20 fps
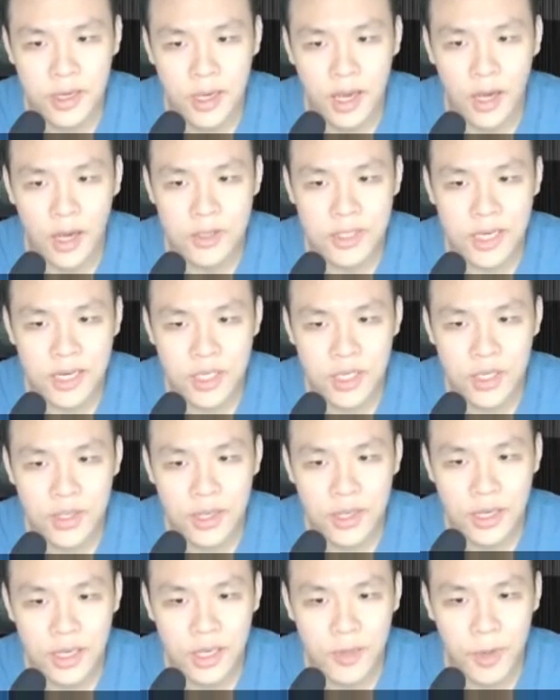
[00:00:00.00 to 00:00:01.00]
I was actually
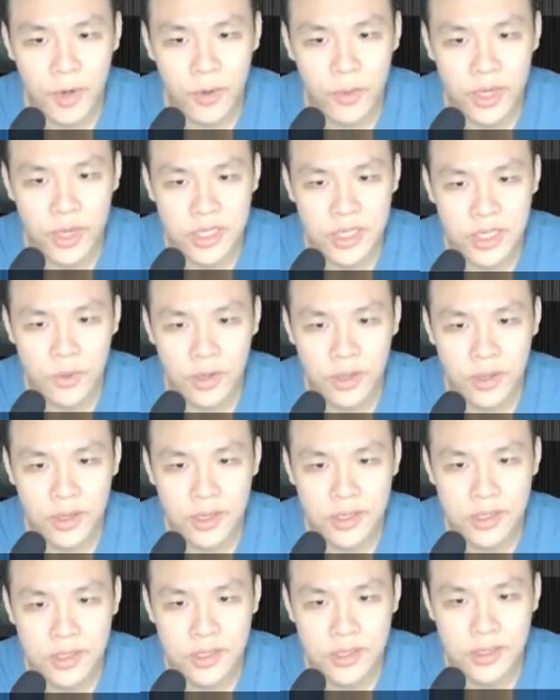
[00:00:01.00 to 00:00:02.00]
thinking about raising one of
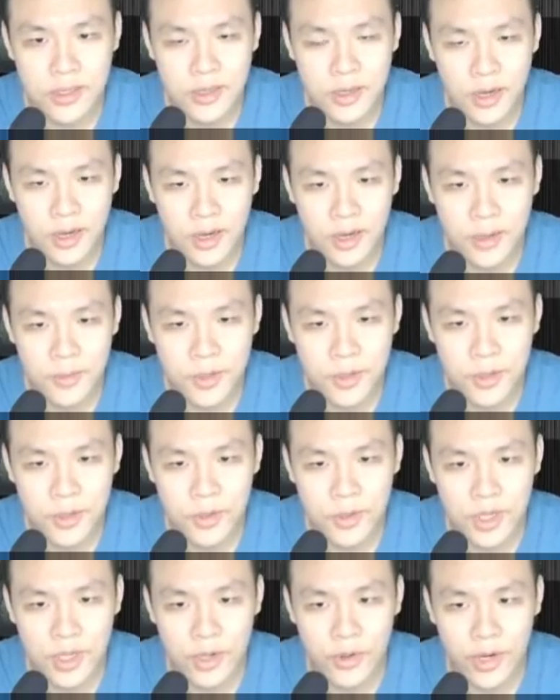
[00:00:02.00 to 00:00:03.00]
these to do
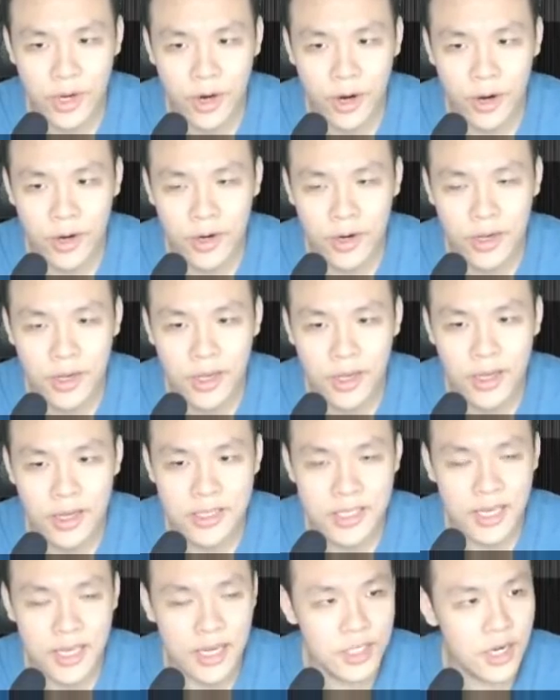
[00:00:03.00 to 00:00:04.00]
TOA hard,
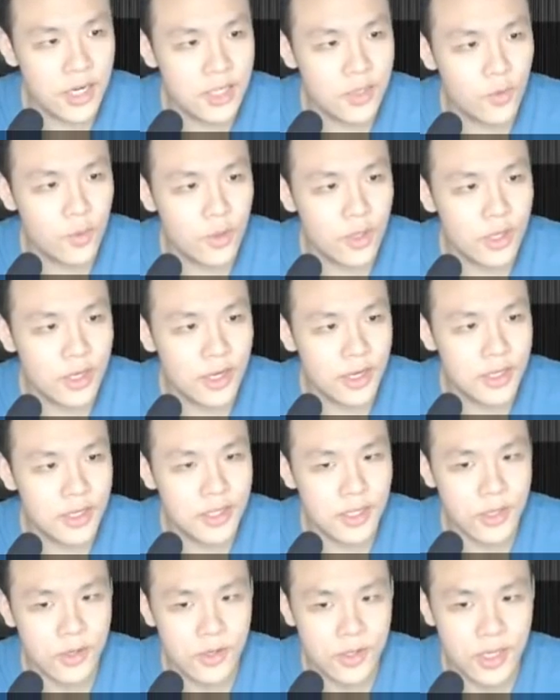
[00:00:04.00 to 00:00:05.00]
because he actually has a really nice
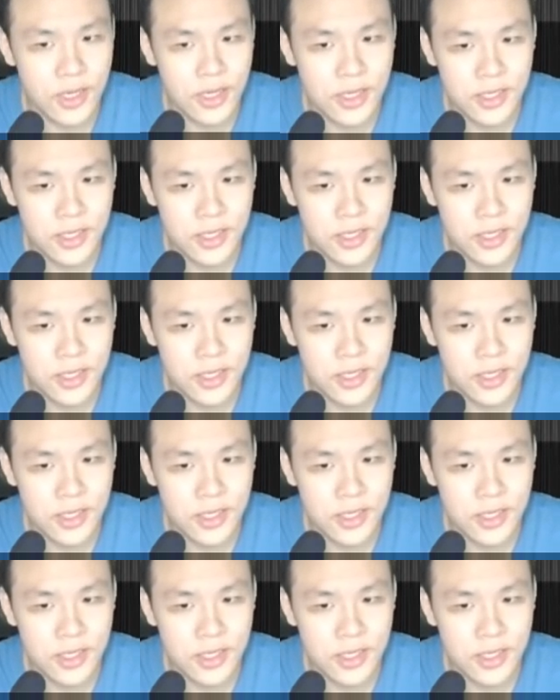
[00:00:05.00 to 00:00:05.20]
skill set.